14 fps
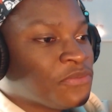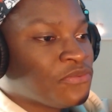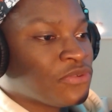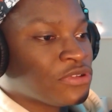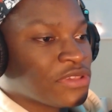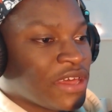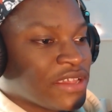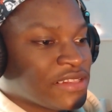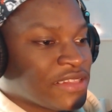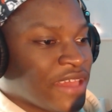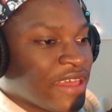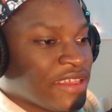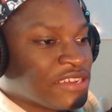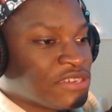wound like
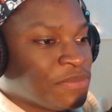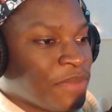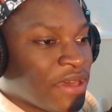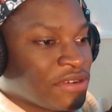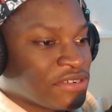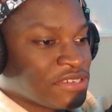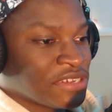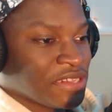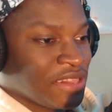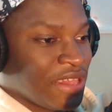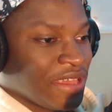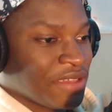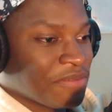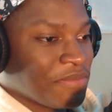that, it's better to
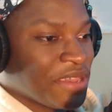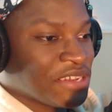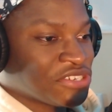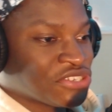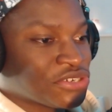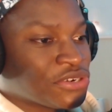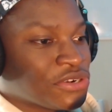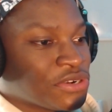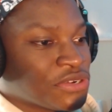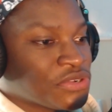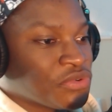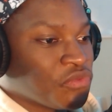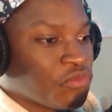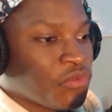like make
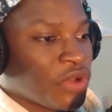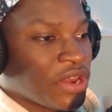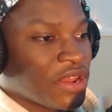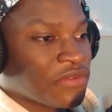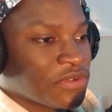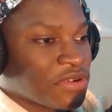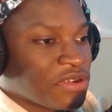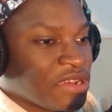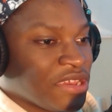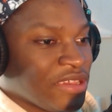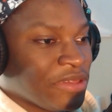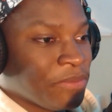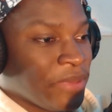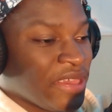sure whatever
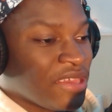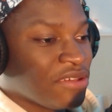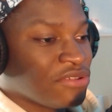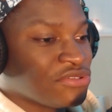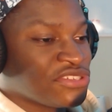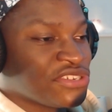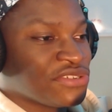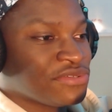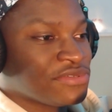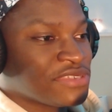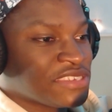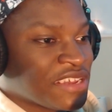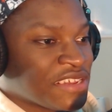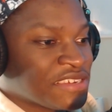impaled you
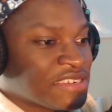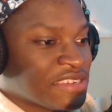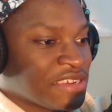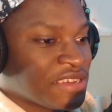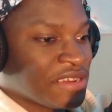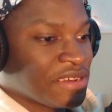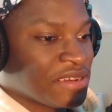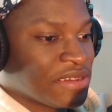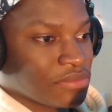stays in.